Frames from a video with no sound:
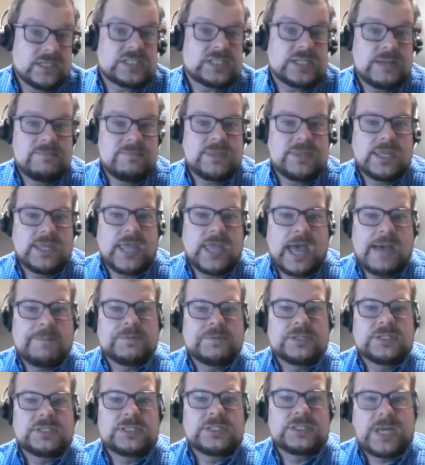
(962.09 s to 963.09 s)
the same thing
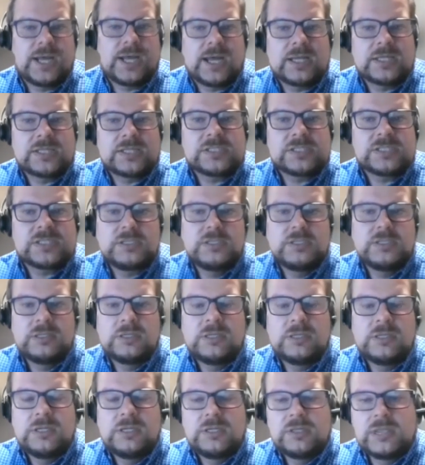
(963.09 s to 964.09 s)
happened to us.
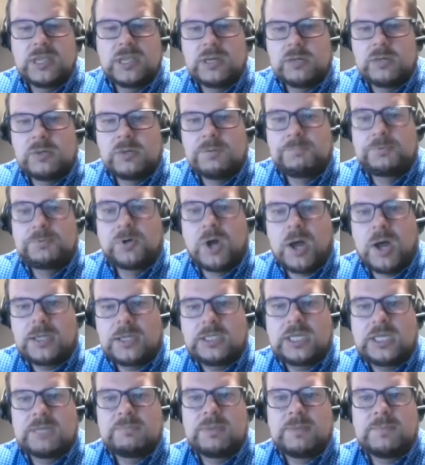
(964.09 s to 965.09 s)
There were
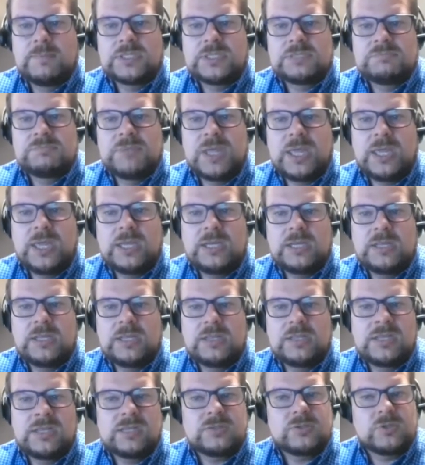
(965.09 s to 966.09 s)
broad commitments made,
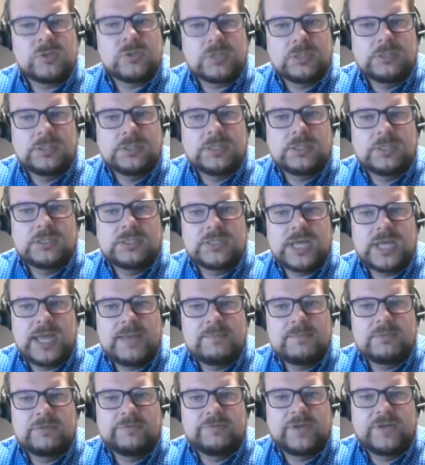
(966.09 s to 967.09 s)
and it took a little
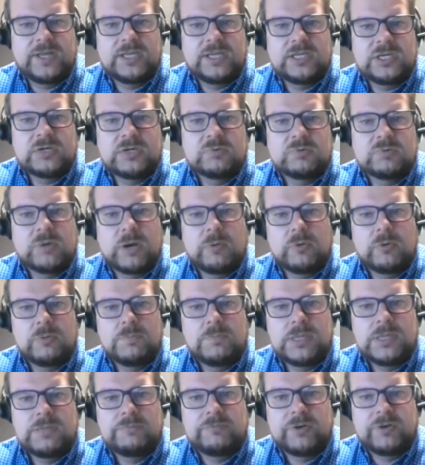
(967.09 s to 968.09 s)
time to find out what
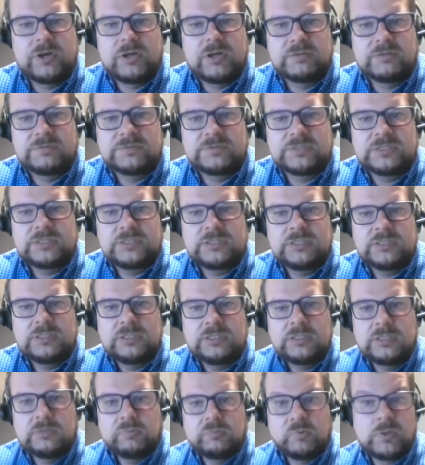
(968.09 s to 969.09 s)
would be involved.
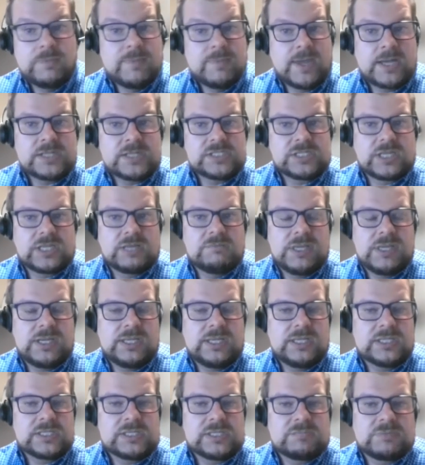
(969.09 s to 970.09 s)
We met as a
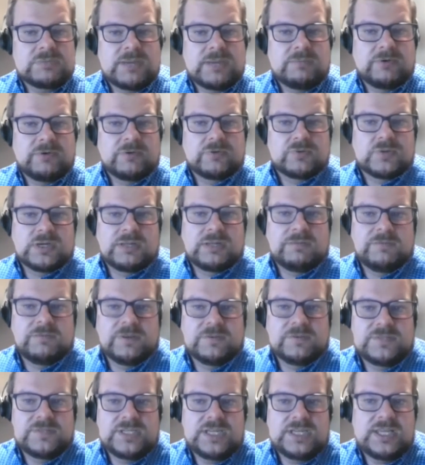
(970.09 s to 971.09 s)
committee in September of
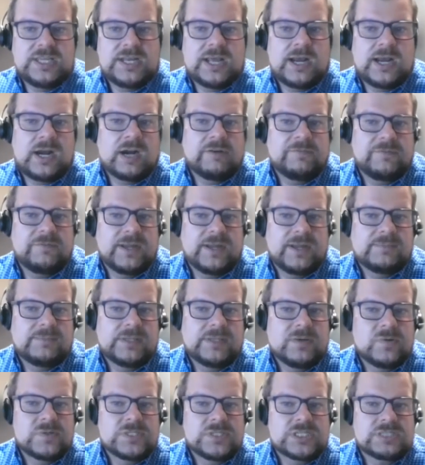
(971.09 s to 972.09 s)
2015, and our
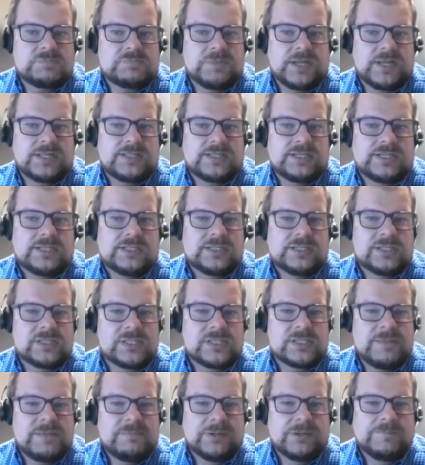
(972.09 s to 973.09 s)
family was expected in
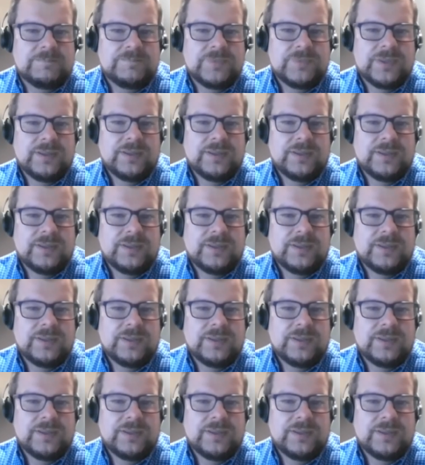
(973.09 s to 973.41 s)
December.